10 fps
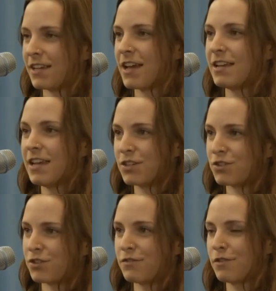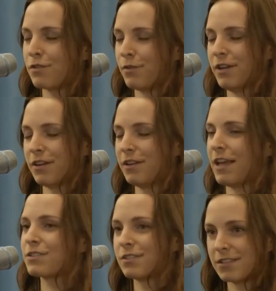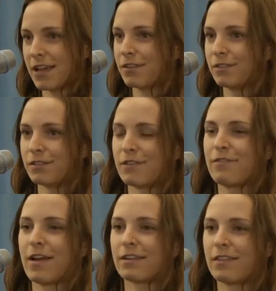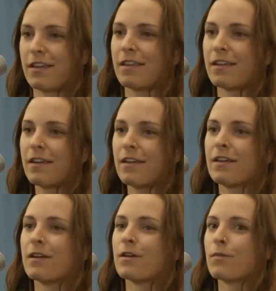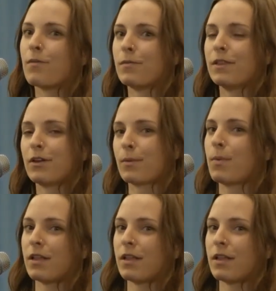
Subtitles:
kind of nature of the 3-year election cycle and the fact that when we look at